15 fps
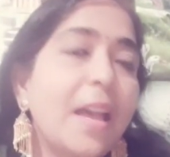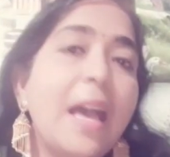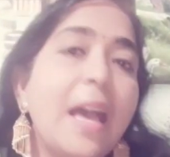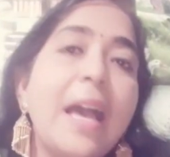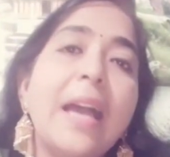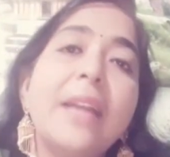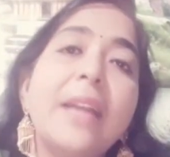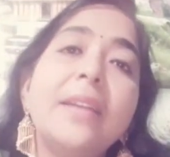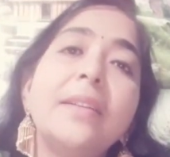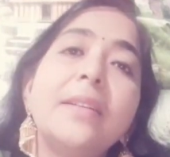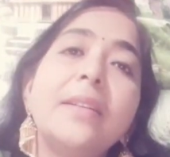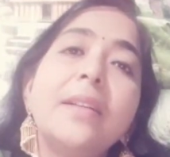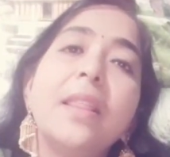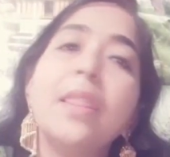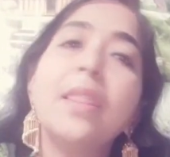and
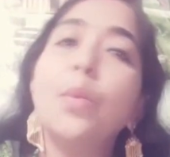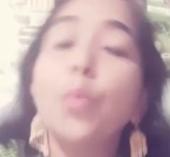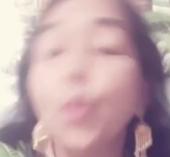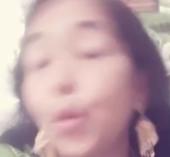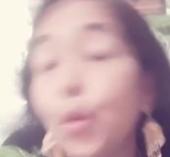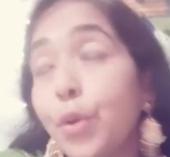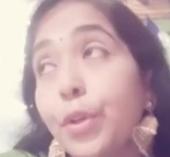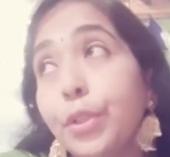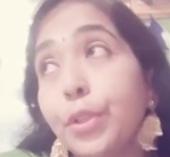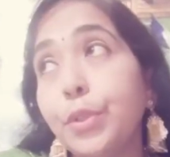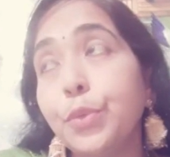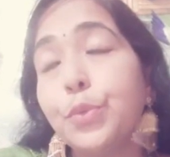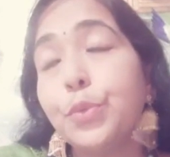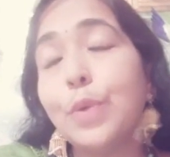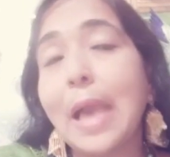the more
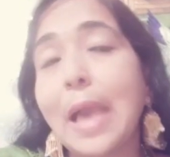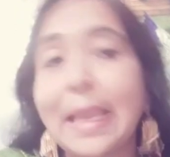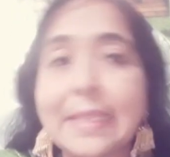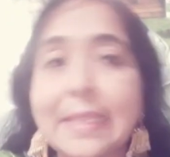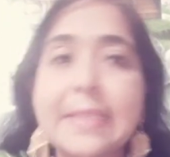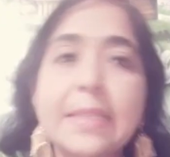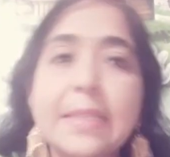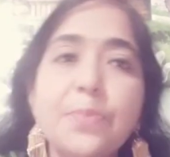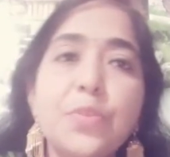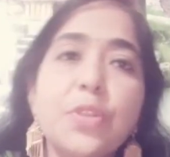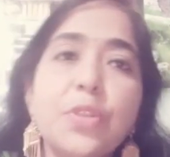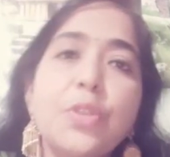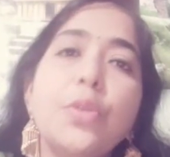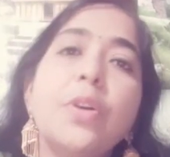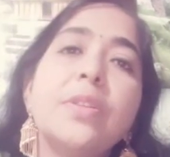you accept
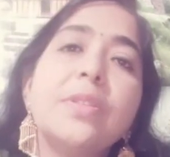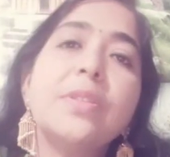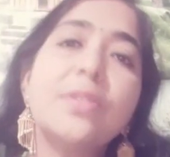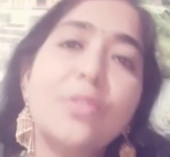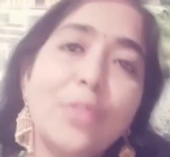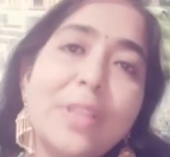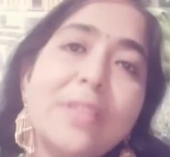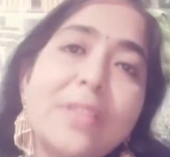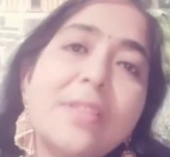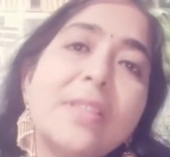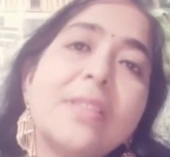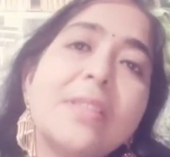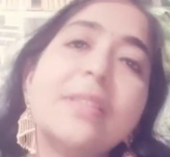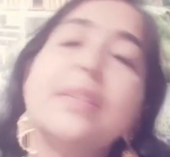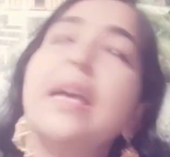your
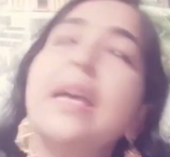strengths